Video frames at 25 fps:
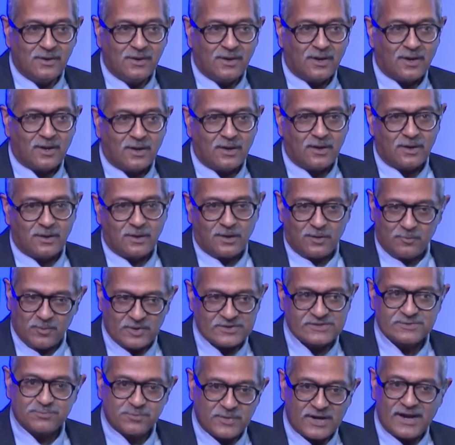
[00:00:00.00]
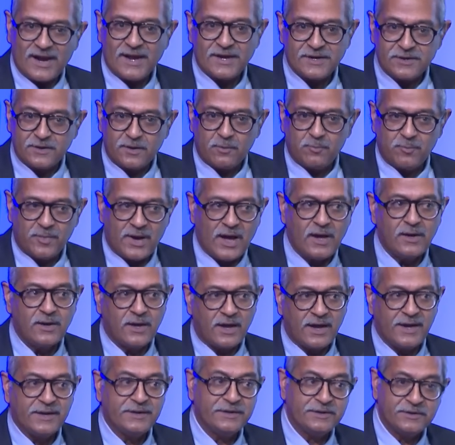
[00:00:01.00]
uh, a much maligned,
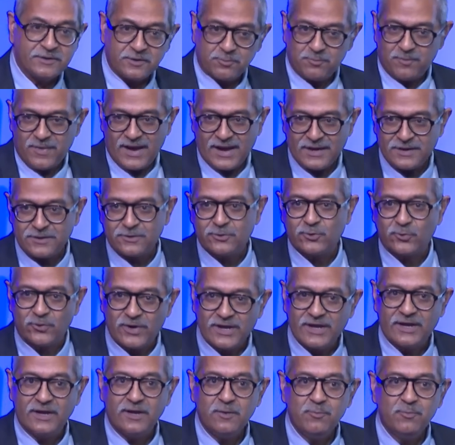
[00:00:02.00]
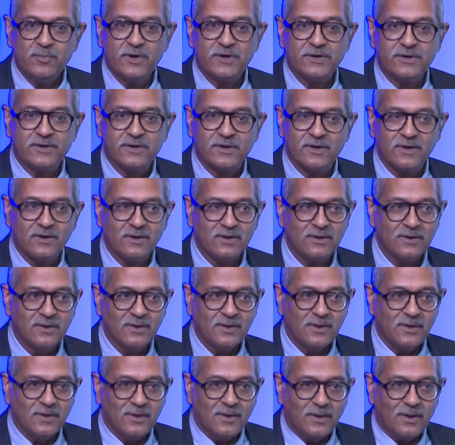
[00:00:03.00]
maligned man today, but uh,
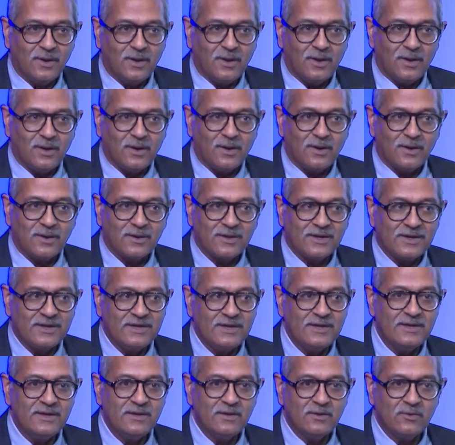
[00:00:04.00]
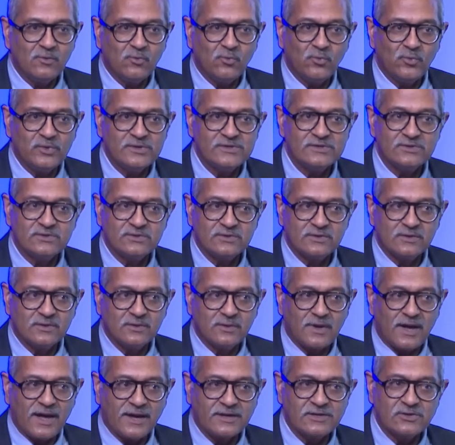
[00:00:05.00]
he was
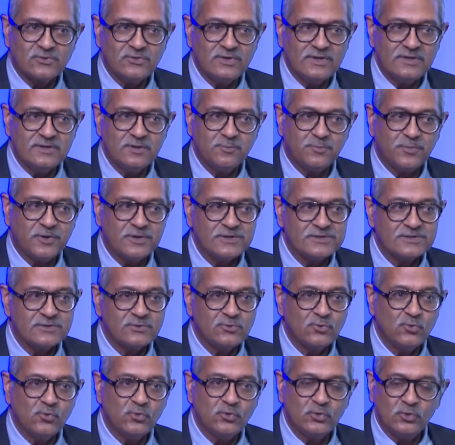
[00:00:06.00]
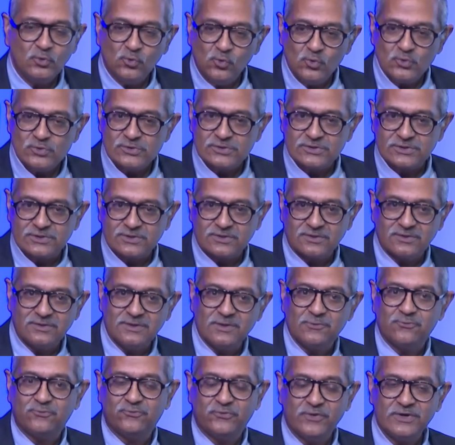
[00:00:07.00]
actually the person who used
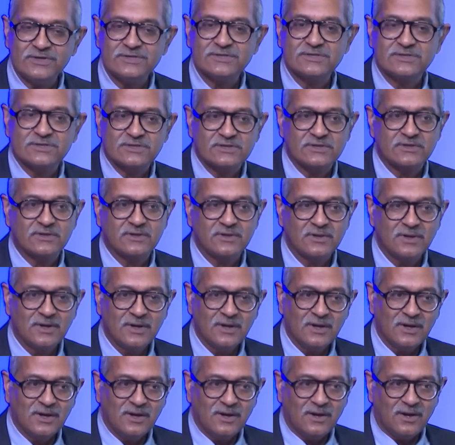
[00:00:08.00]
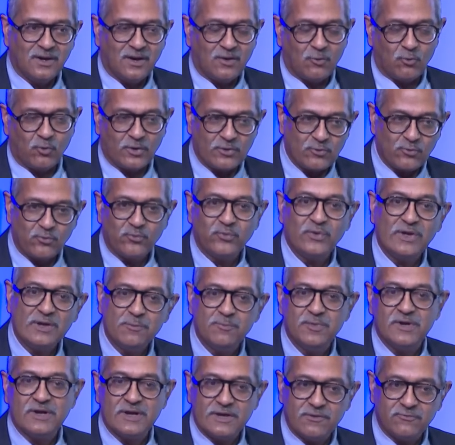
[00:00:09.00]
the first what we
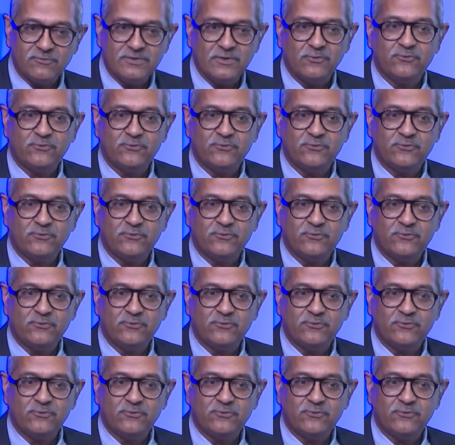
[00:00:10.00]
believe the